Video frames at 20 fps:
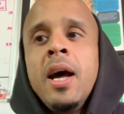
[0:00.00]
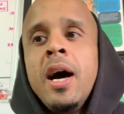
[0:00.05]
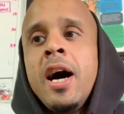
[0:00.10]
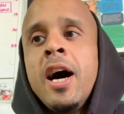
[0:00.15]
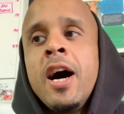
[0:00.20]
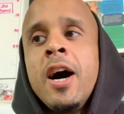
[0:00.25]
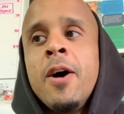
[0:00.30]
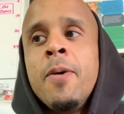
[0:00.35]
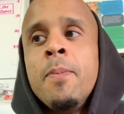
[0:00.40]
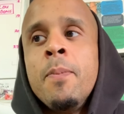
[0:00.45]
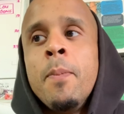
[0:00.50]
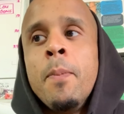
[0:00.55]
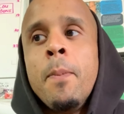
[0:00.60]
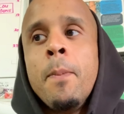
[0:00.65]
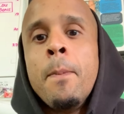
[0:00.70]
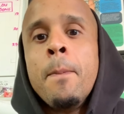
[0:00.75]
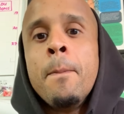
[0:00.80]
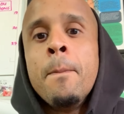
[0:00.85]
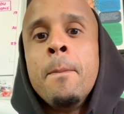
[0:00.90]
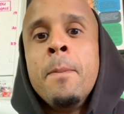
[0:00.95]

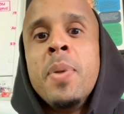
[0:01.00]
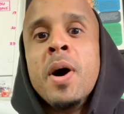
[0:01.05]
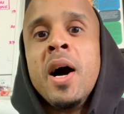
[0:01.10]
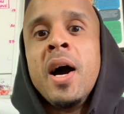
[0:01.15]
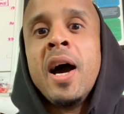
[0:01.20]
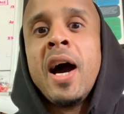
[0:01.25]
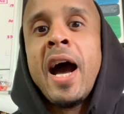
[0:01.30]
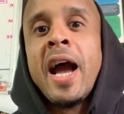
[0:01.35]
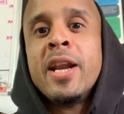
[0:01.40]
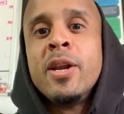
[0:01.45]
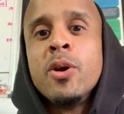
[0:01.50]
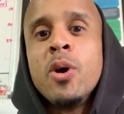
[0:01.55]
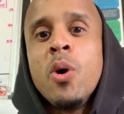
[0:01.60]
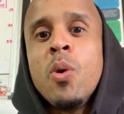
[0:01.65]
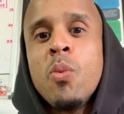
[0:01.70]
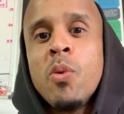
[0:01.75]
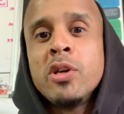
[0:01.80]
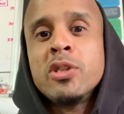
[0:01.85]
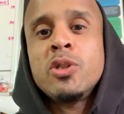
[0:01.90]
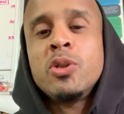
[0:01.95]
But I
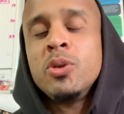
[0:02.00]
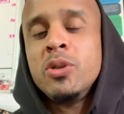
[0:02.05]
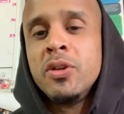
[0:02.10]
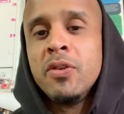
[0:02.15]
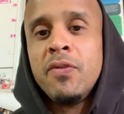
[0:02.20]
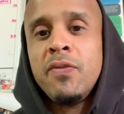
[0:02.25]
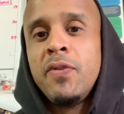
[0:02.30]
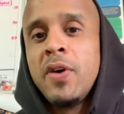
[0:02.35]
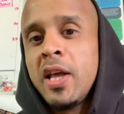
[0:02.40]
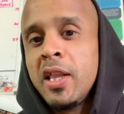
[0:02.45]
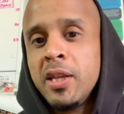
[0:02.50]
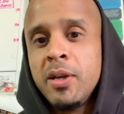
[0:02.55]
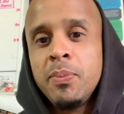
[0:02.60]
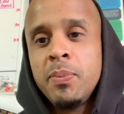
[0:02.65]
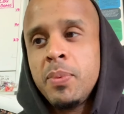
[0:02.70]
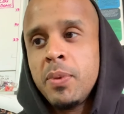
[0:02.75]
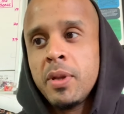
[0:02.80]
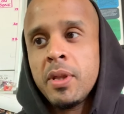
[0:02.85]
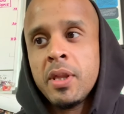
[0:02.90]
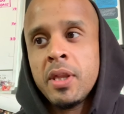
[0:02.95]
know once you
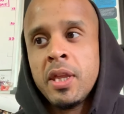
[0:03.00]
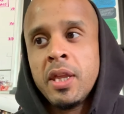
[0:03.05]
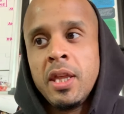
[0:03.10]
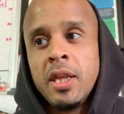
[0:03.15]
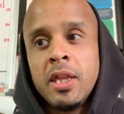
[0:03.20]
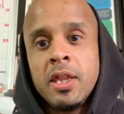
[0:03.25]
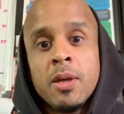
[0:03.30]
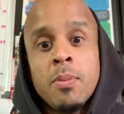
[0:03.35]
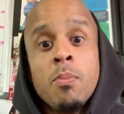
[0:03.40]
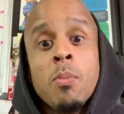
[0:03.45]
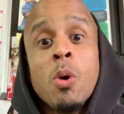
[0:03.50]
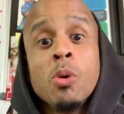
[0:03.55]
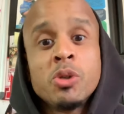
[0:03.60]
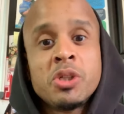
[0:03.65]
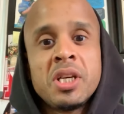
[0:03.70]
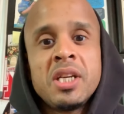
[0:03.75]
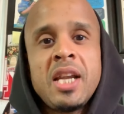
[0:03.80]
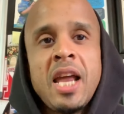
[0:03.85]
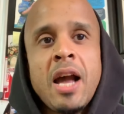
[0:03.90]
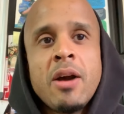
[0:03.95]
develop the
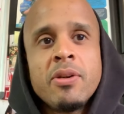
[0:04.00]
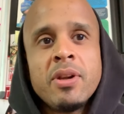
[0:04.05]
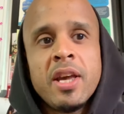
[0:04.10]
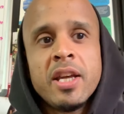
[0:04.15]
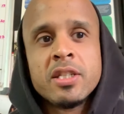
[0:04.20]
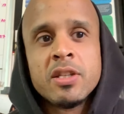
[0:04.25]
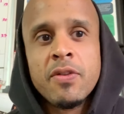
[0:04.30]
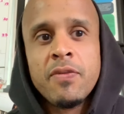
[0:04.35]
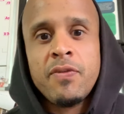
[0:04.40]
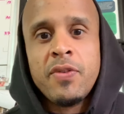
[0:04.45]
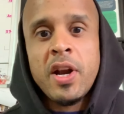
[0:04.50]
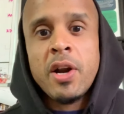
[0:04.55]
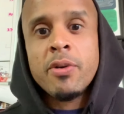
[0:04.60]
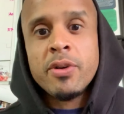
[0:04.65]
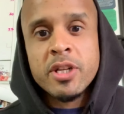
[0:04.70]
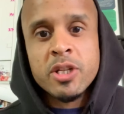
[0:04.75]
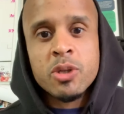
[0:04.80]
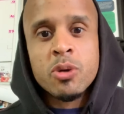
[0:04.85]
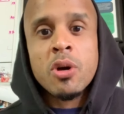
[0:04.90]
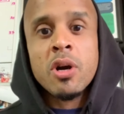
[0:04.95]
motion down, it's a
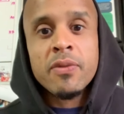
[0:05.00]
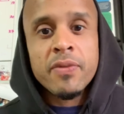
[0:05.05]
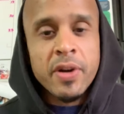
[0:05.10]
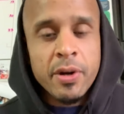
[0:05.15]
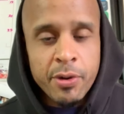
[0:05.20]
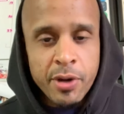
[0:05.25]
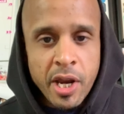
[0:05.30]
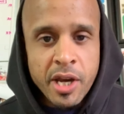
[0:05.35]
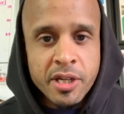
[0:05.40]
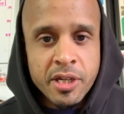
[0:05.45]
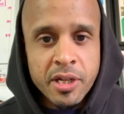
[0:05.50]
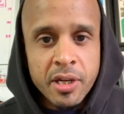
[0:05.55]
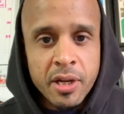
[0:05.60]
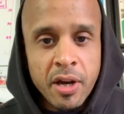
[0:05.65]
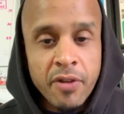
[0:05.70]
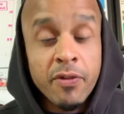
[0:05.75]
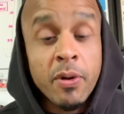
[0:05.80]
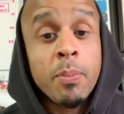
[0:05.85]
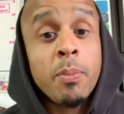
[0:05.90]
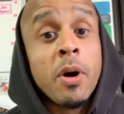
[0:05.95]
very strong variation
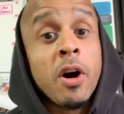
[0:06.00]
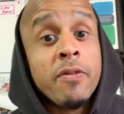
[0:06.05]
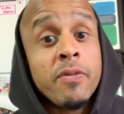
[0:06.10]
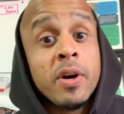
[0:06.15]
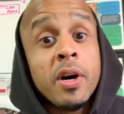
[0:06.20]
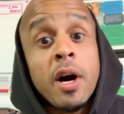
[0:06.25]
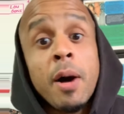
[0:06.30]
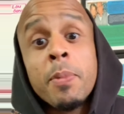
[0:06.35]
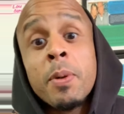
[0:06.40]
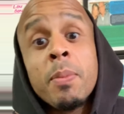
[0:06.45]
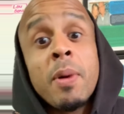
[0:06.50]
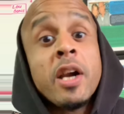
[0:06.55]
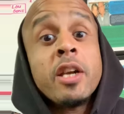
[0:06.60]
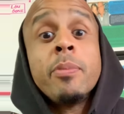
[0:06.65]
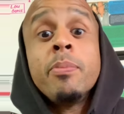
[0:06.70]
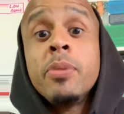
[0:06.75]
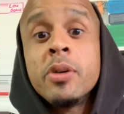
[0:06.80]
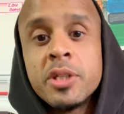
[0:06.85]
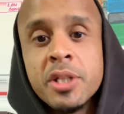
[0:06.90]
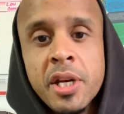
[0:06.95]
of a upper body
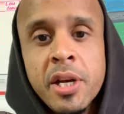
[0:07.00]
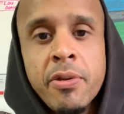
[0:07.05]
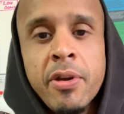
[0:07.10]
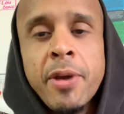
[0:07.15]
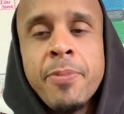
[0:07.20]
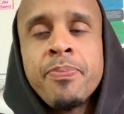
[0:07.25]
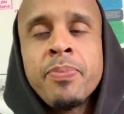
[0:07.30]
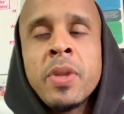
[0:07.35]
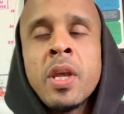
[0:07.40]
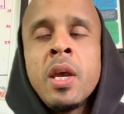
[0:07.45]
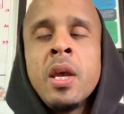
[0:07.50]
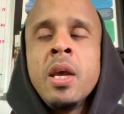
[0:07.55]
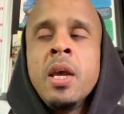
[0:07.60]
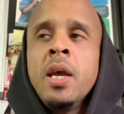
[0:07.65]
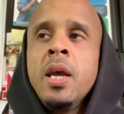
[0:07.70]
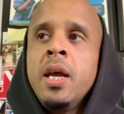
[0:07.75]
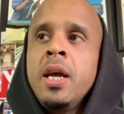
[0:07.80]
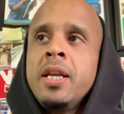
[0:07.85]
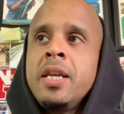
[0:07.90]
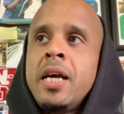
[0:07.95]
pushing, right?
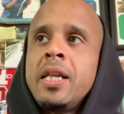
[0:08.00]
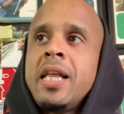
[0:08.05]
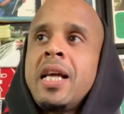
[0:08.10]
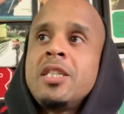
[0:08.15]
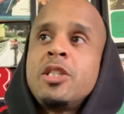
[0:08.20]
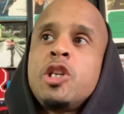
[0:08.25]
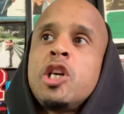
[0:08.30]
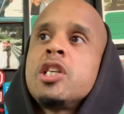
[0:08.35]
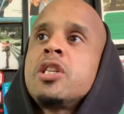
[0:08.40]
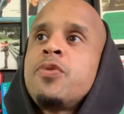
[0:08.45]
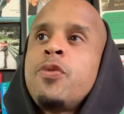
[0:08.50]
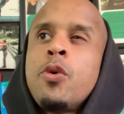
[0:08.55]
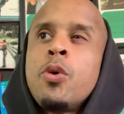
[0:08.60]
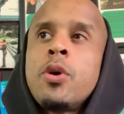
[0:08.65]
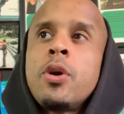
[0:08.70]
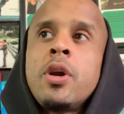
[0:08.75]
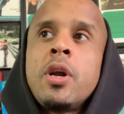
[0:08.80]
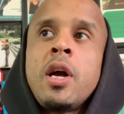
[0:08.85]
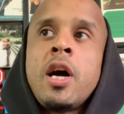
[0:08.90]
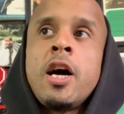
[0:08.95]
Now, that's just
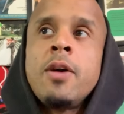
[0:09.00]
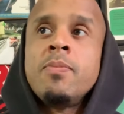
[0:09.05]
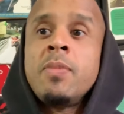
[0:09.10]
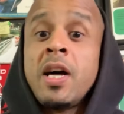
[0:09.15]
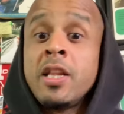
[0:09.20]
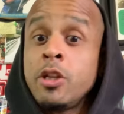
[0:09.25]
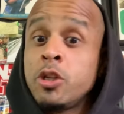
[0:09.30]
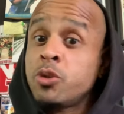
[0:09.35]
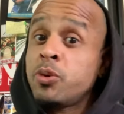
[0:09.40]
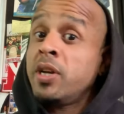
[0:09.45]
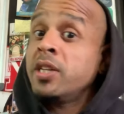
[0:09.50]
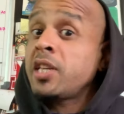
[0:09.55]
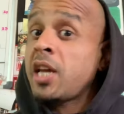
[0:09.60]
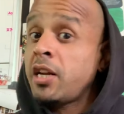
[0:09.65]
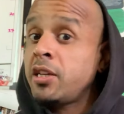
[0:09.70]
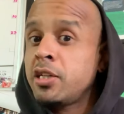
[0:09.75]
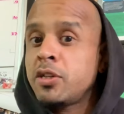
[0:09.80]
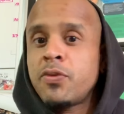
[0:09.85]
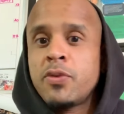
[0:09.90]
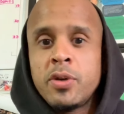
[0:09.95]
for, on the strength
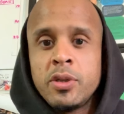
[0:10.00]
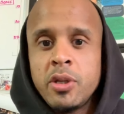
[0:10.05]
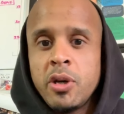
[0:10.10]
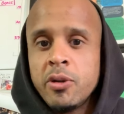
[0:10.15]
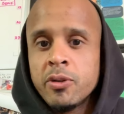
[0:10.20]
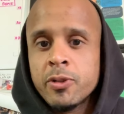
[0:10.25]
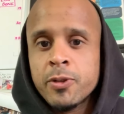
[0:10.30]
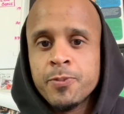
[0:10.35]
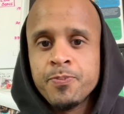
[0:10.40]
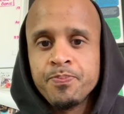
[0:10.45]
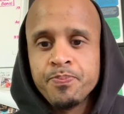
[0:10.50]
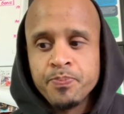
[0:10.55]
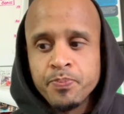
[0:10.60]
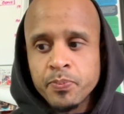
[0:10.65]
side, just for adults.